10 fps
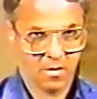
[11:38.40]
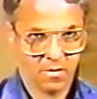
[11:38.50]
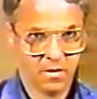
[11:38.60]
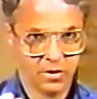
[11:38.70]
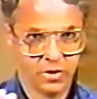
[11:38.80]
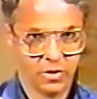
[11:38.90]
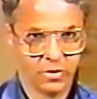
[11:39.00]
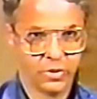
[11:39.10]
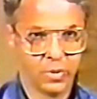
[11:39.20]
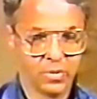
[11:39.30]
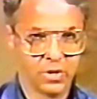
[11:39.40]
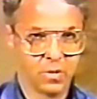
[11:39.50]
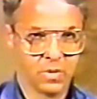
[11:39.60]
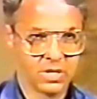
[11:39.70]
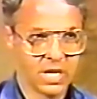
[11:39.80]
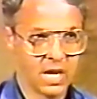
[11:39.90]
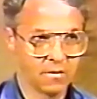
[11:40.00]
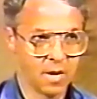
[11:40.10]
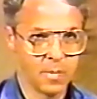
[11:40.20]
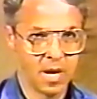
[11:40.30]
this soldier was standing
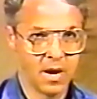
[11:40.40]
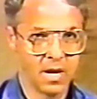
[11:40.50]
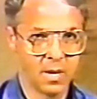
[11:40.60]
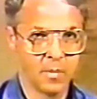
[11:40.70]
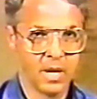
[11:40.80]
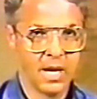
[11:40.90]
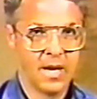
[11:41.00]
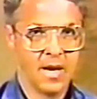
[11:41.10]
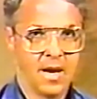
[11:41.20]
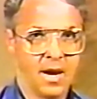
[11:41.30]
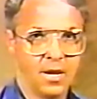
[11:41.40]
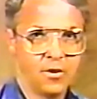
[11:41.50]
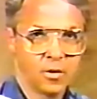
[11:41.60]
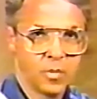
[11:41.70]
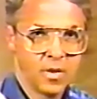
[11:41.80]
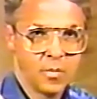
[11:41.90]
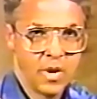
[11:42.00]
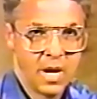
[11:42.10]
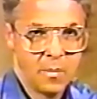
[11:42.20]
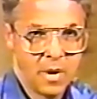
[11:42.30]
right behind him, and he took Brother
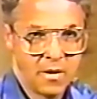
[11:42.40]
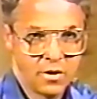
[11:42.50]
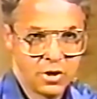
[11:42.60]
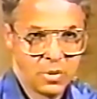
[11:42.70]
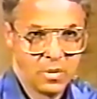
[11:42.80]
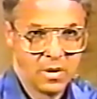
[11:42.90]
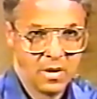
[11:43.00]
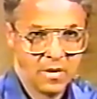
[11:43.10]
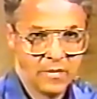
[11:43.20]
Branham by the shoulder.